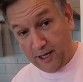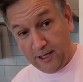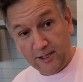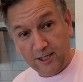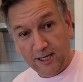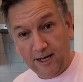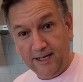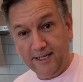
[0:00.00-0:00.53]
to
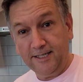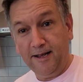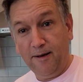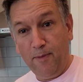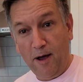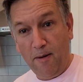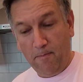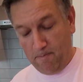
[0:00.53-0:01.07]
slice
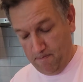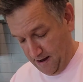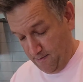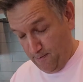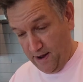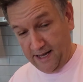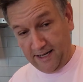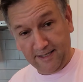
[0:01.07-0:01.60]
some up
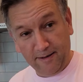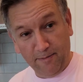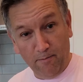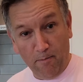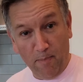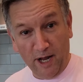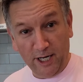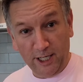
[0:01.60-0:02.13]
and make
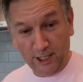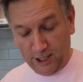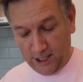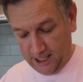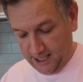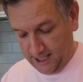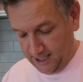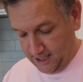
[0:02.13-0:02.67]
some bun and
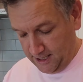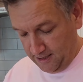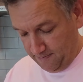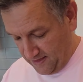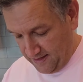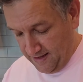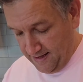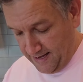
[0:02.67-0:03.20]
cheese
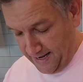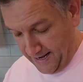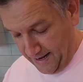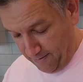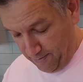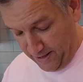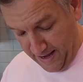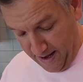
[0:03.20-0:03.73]

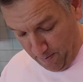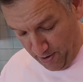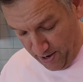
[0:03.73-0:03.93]
without